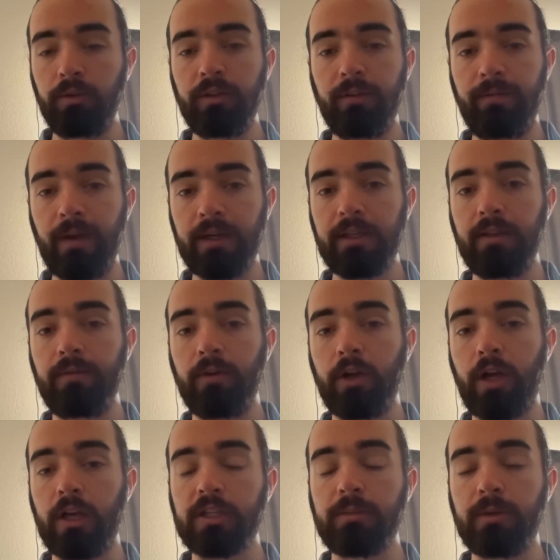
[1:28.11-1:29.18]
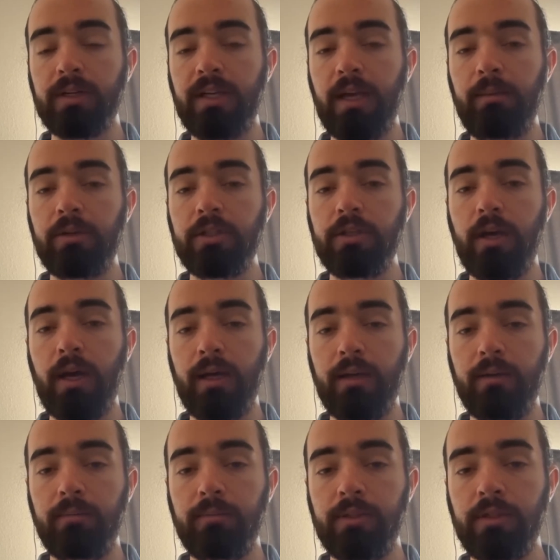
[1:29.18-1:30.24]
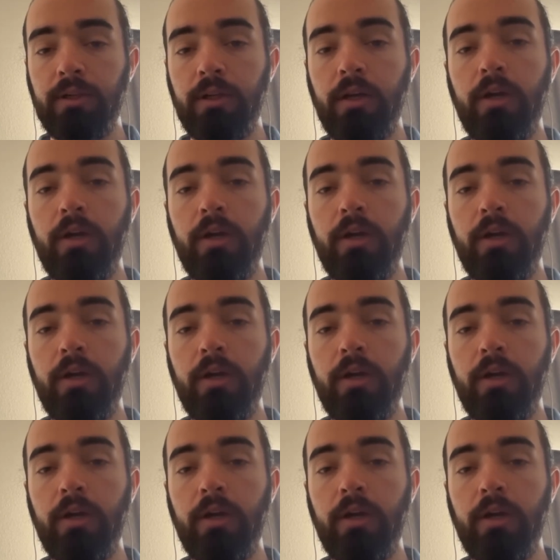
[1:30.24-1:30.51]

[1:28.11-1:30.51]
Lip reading: defective, or customer damaged items